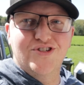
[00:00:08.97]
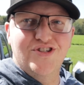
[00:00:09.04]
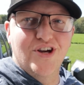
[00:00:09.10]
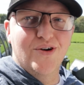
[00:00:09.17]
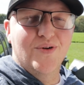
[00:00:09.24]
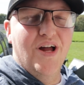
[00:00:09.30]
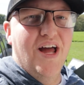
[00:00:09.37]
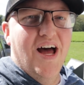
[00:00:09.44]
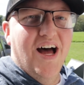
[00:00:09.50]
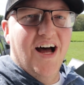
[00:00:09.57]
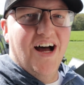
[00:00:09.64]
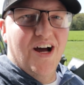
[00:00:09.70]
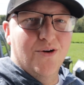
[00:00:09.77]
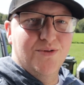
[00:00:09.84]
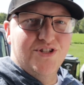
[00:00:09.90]
So,
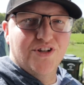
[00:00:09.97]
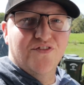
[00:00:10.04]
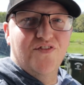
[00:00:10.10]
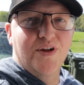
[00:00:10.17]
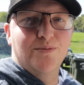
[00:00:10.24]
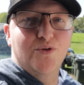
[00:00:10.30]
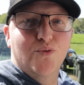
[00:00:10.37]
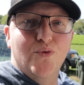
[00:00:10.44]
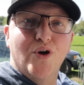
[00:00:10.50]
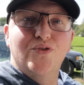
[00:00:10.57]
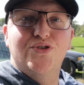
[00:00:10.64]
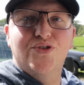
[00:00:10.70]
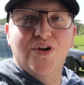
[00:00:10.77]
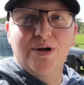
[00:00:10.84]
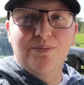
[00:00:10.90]
we took a family
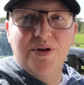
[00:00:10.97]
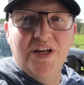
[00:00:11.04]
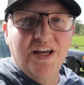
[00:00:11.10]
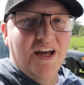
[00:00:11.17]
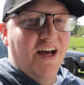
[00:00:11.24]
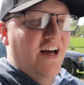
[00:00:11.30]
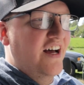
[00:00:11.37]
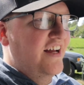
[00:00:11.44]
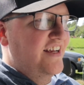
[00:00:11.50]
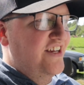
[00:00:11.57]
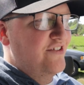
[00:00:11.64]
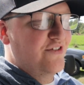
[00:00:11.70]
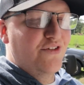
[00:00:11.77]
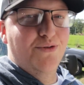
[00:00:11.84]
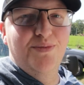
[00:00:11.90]
road trip
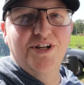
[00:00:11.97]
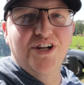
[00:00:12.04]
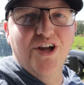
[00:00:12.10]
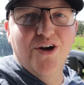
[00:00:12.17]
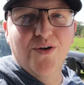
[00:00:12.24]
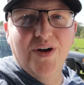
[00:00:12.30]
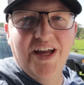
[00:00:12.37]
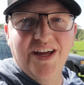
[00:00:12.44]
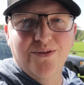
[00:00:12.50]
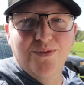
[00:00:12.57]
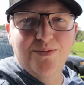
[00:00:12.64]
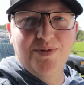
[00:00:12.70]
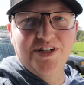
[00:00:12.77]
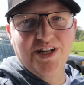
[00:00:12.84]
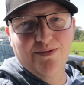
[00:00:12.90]
here a little bit ago, and we
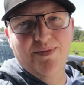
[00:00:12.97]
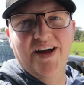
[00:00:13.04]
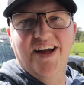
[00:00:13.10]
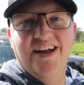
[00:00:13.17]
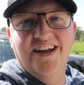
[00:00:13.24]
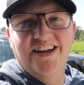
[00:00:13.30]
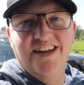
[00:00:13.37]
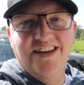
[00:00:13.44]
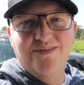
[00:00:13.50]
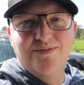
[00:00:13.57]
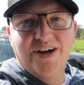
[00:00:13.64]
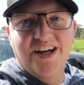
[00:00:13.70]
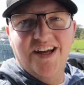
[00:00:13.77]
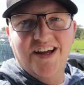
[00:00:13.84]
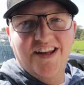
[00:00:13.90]
picked up my
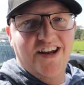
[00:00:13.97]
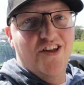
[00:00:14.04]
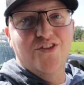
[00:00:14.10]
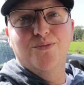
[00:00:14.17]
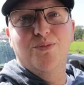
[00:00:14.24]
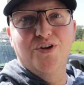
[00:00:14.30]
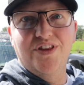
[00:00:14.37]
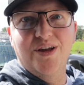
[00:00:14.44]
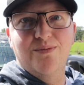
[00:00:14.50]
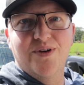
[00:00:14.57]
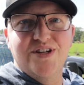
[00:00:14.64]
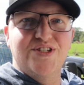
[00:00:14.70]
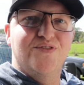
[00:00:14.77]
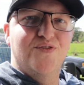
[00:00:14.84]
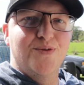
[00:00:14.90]
another birthday
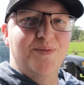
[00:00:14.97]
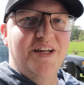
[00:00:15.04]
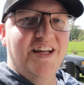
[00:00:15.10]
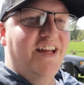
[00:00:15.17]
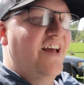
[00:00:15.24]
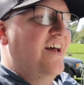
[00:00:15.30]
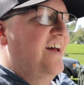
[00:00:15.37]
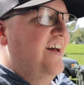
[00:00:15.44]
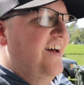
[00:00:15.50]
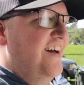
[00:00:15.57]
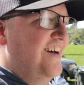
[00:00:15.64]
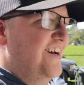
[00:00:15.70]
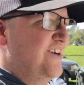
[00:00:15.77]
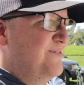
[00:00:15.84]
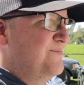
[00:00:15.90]
present for me,
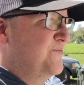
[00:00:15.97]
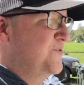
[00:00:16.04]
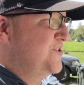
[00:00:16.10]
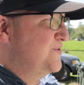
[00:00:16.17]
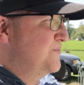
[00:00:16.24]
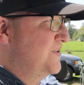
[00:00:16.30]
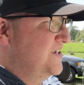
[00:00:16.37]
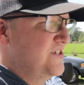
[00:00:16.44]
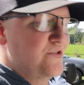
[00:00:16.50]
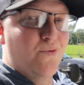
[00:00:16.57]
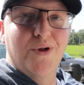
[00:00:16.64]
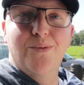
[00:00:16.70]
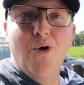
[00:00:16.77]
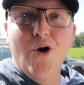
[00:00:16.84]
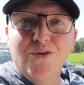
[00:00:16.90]
which was
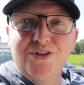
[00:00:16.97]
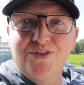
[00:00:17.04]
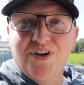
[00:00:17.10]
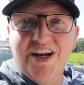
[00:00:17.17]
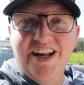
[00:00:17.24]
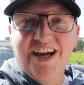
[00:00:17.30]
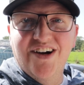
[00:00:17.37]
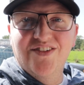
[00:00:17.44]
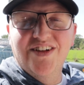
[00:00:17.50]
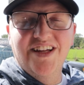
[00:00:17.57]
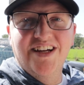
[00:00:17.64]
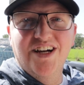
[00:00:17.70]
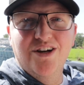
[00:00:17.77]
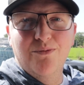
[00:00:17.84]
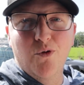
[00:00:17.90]
what I'm holding right now.
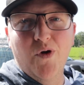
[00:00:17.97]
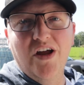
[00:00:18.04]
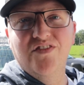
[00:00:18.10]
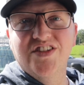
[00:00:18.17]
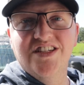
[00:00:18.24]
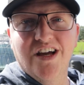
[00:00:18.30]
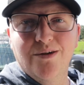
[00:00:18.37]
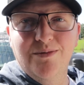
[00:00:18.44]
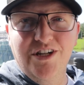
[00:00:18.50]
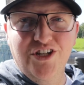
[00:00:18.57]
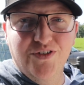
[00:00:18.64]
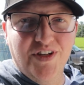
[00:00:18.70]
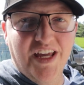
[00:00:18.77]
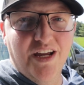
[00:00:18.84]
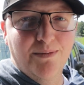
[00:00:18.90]
My wife has got me a
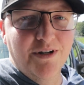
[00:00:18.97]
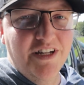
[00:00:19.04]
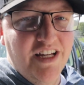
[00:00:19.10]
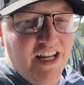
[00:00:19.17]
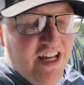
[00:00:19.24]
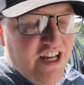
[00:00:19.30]
new camera.